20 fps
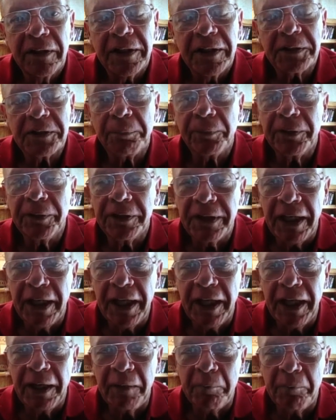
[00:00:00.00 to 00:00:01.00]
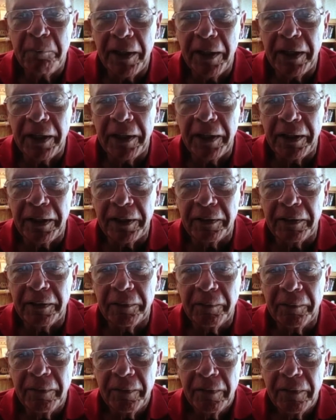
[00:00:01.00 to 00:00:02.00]
it's pretty tame by
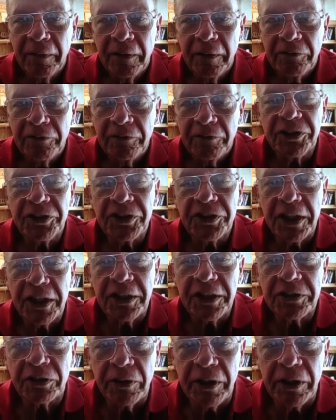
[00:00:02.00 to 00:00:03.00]
50 Shades of